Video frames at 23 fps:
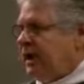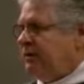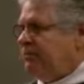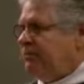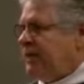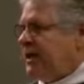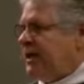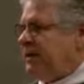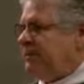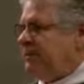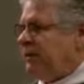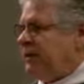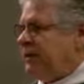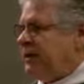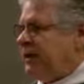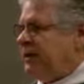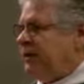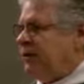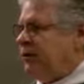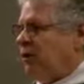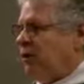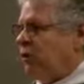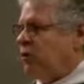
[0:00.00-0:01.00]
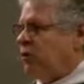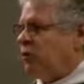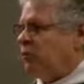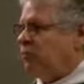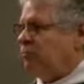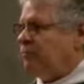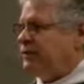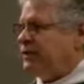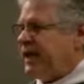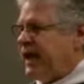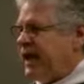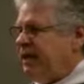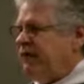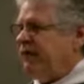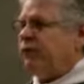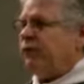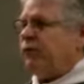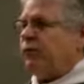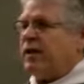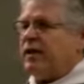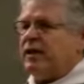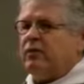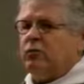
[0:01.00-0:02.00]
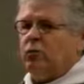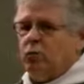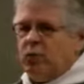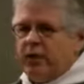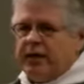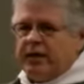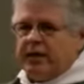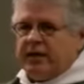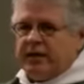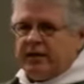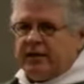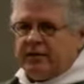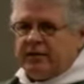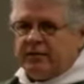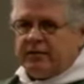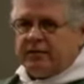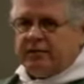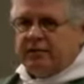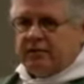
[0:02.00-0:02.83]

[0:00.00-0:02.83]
and people in their homes every week.